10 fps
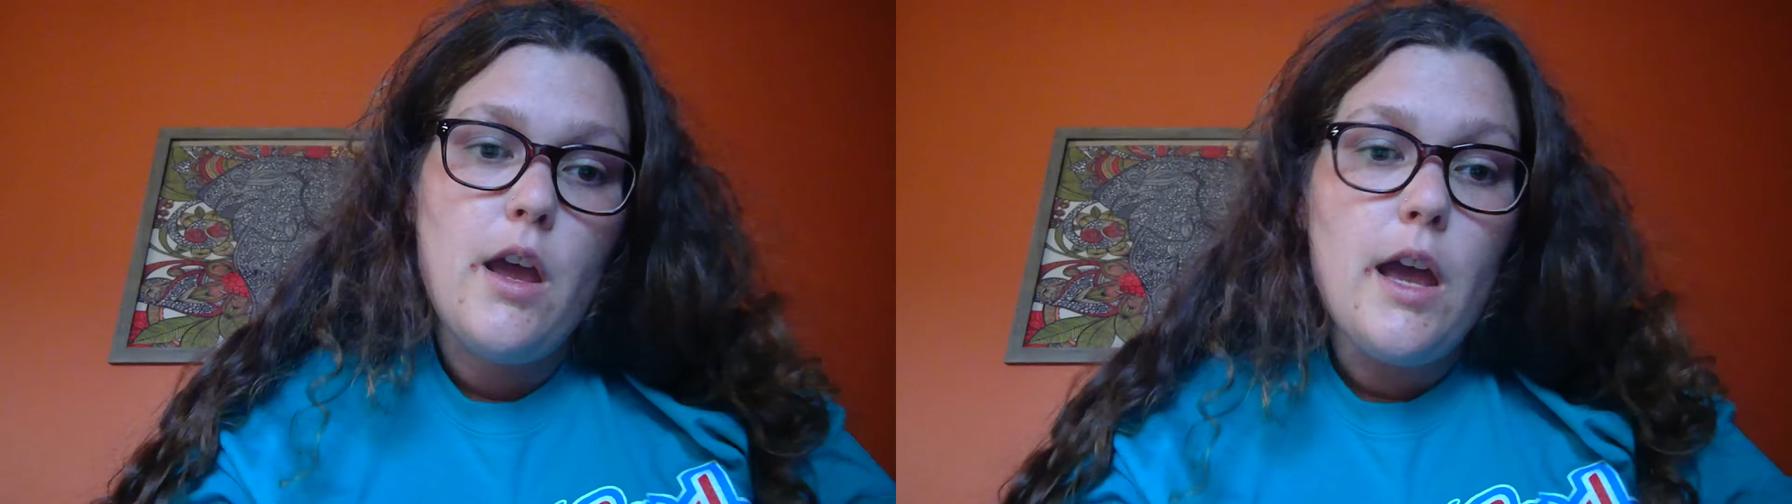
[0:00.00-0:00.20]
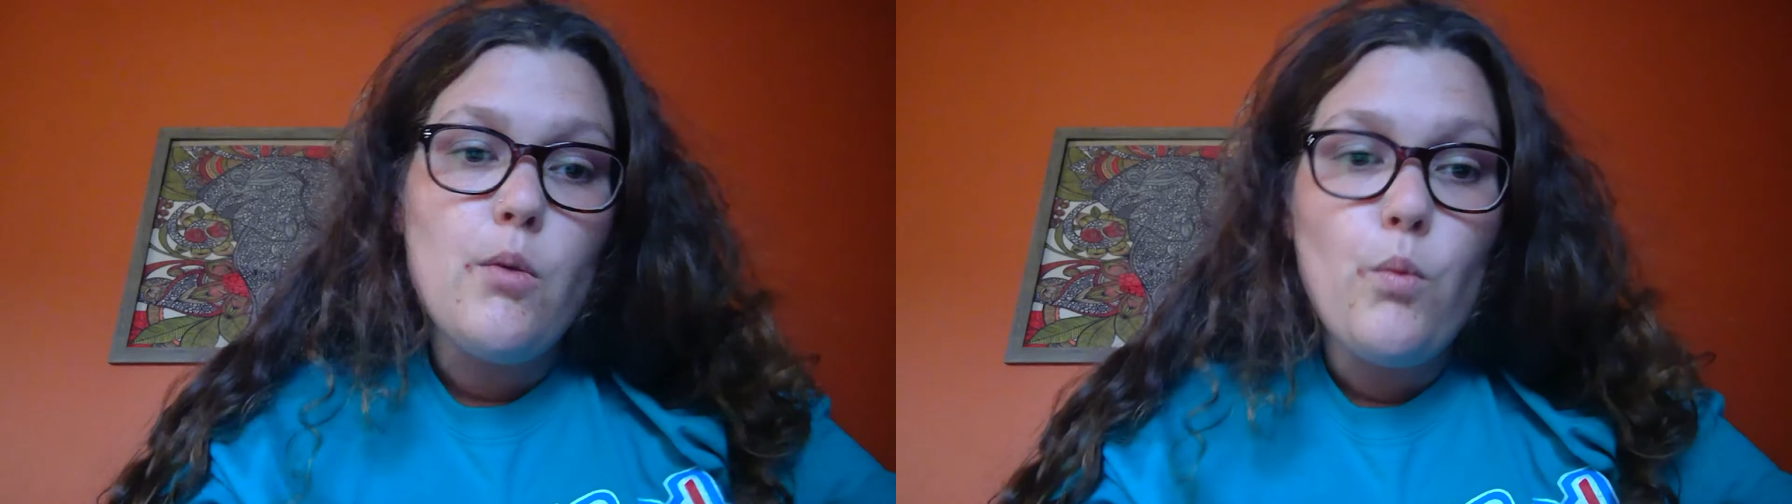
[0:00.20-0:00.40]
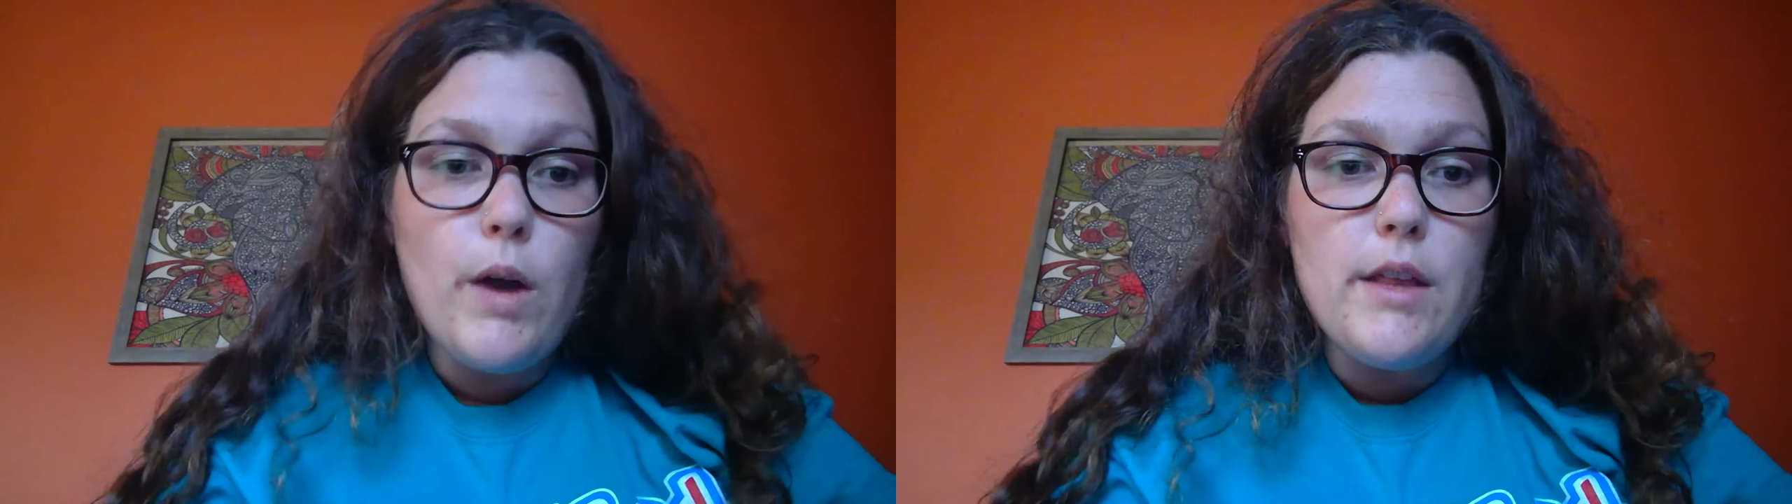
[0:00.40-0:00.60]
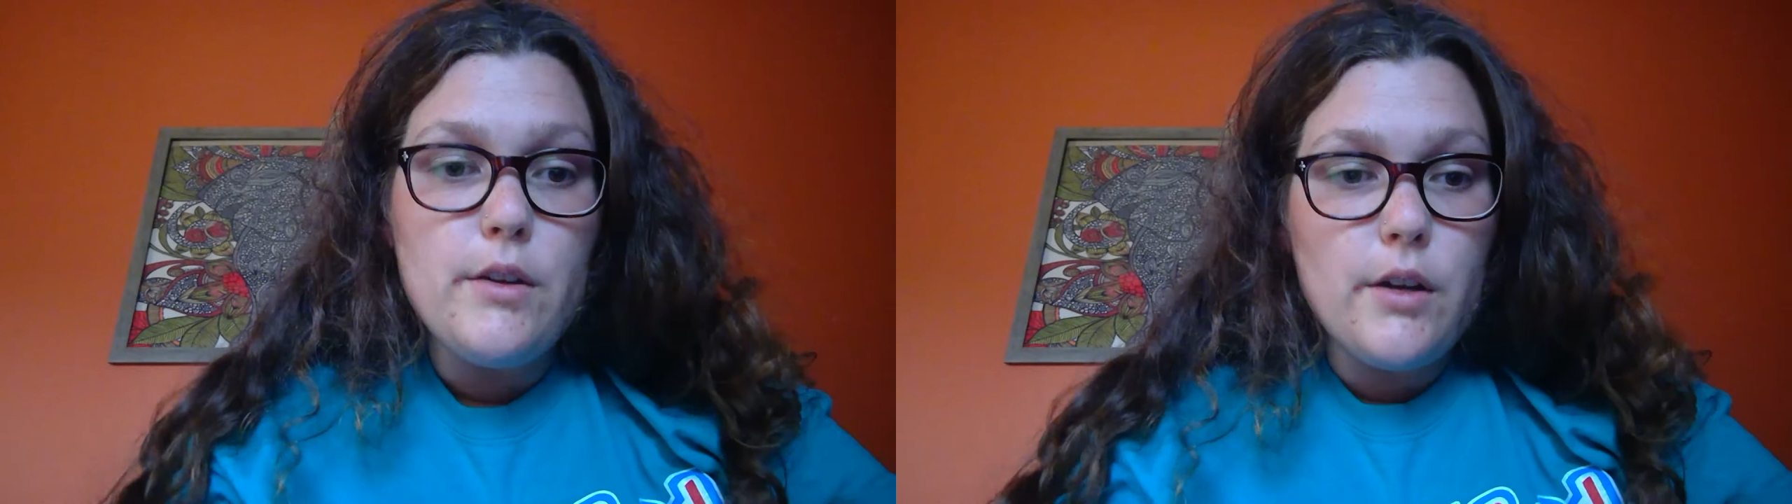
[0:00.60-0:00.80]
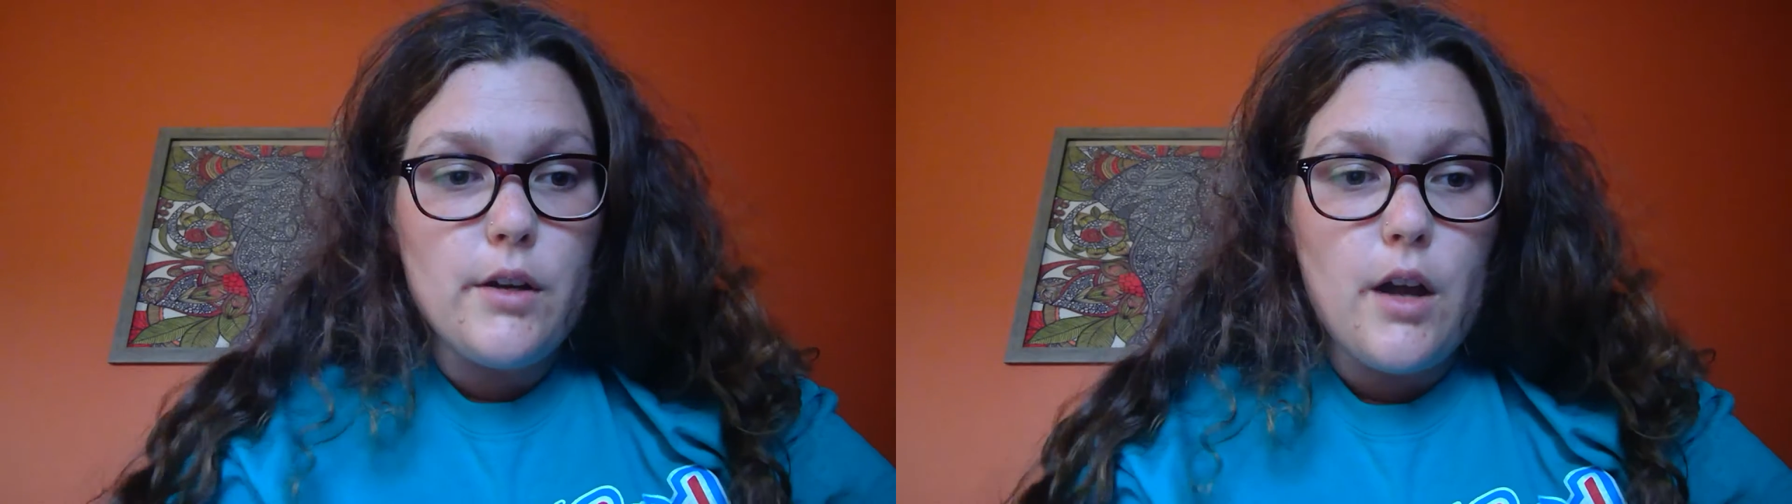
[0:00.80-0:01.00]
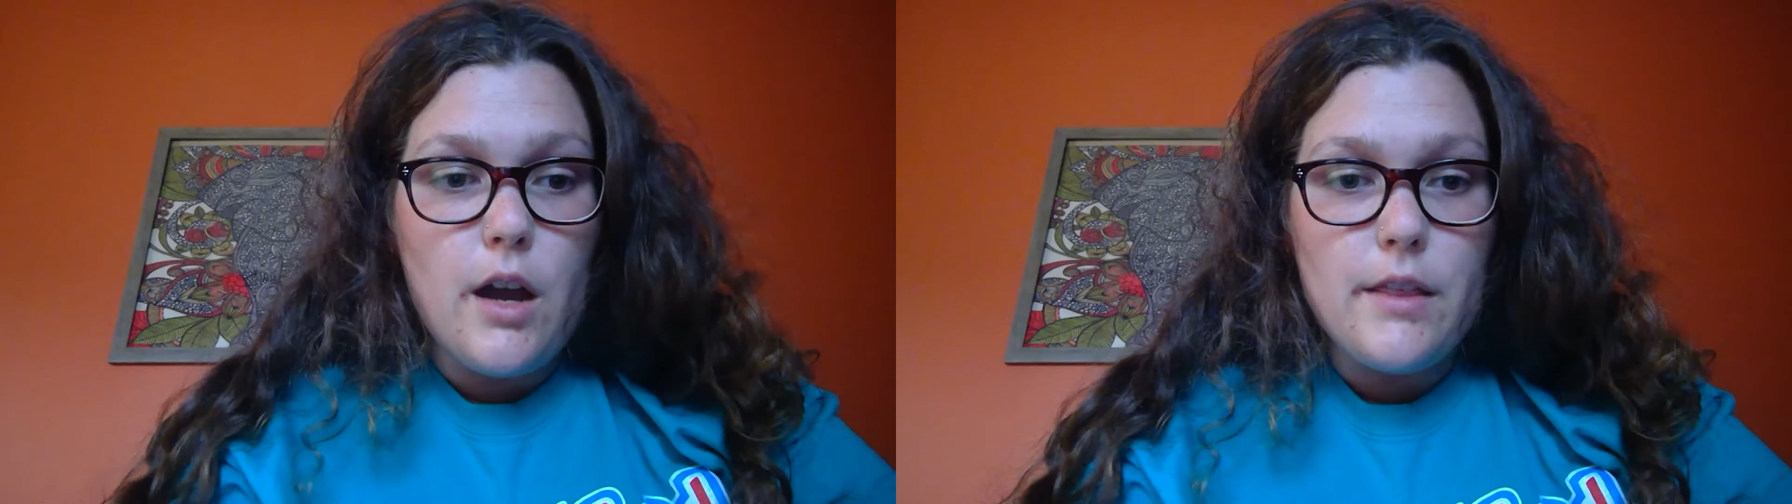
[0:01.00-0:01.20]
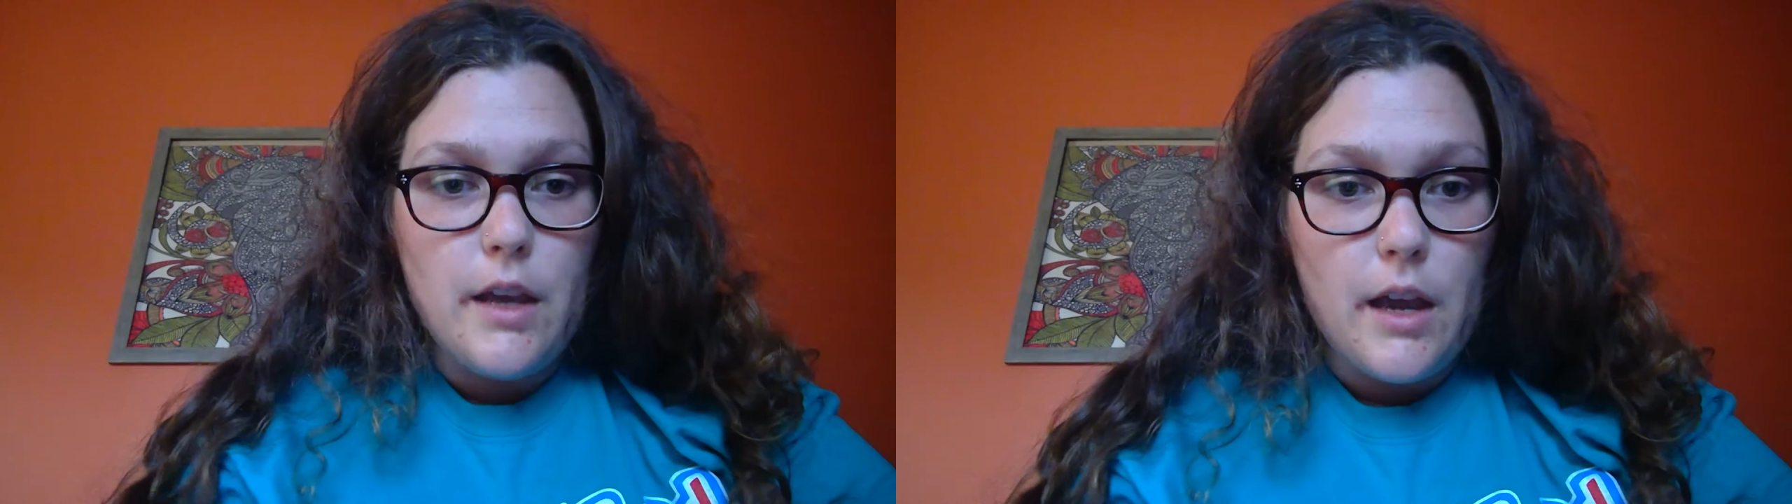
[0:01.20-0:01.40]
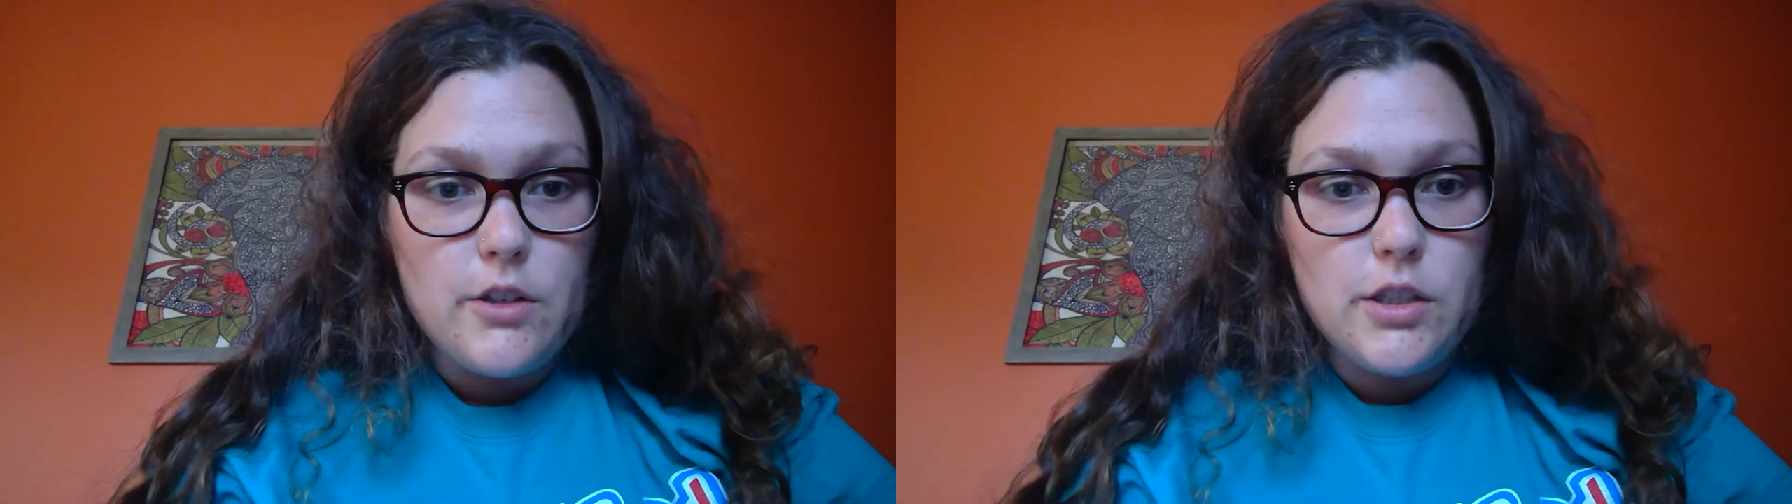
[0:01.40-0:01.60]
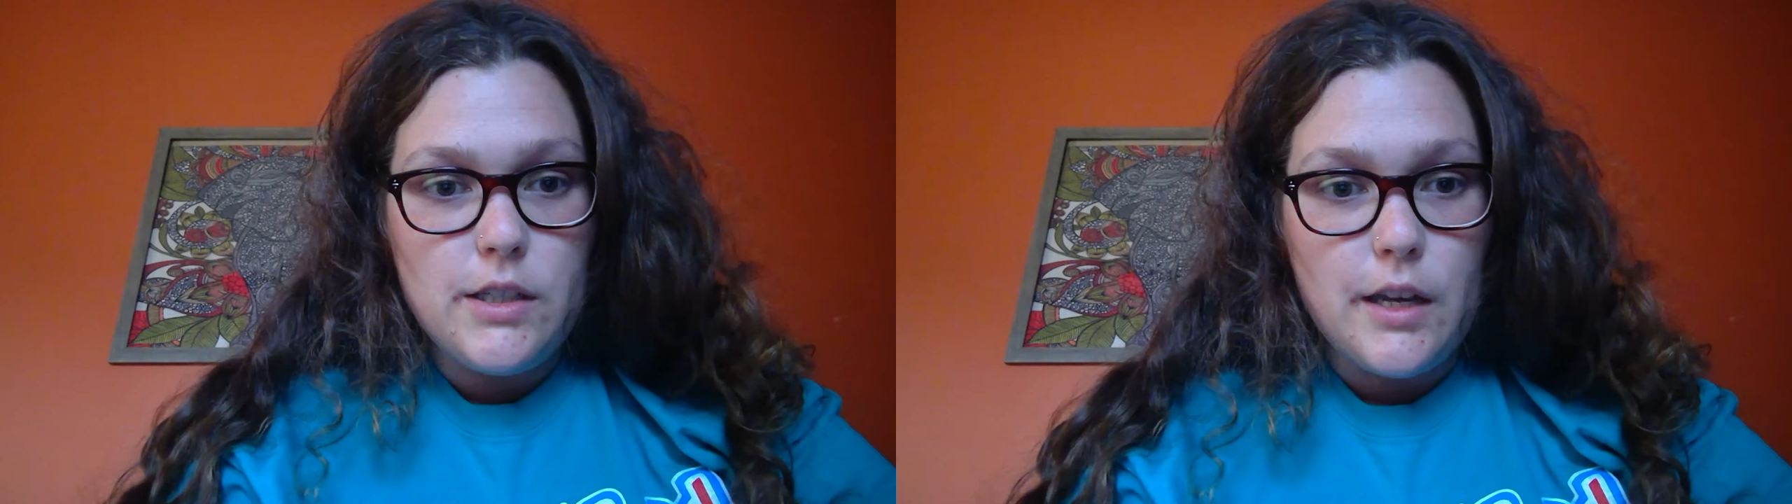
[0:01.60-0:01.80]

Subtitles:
and whether or not they actually